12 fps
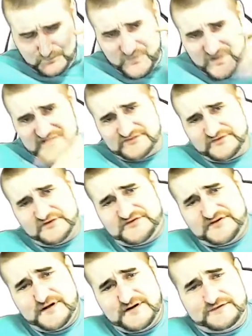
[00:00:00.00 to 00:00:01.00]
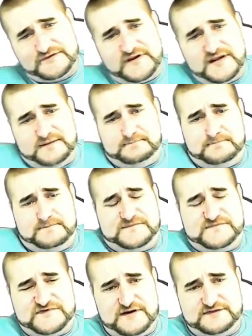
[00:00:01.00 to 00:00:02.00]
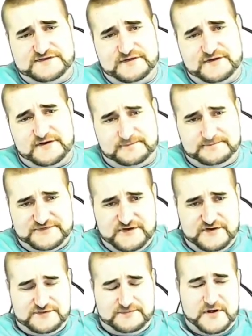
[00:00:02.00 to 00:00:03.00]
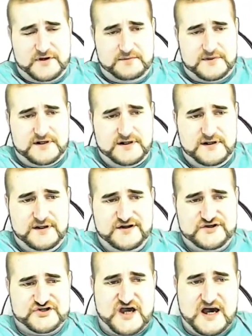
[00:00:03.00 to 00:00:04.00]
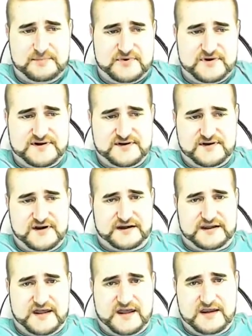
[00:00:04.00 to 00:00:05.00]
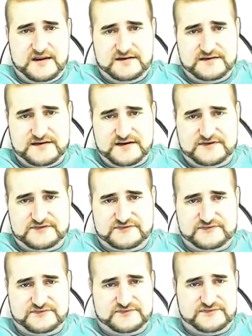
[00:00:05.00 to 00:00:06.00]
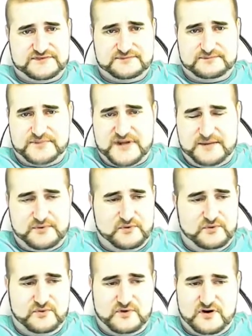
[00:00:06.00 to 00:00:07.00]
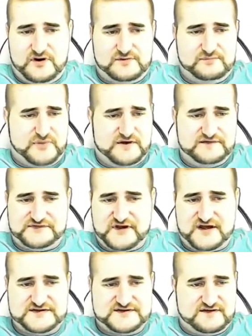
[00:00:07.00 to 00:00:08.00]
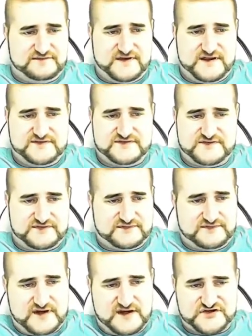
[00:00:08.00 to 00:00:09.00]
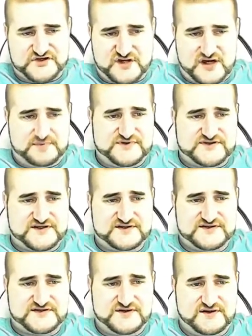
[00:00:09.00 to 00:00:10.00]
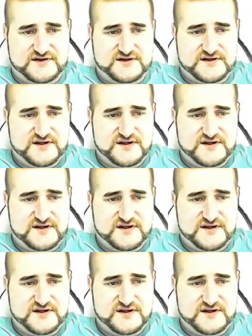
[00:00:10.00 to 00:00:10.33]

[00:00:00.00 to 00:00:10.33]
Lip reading: So seriously, serious talk, serious moment. Sharpened, okay? There's people on both sides of the fence as far as Sharpen's concerned.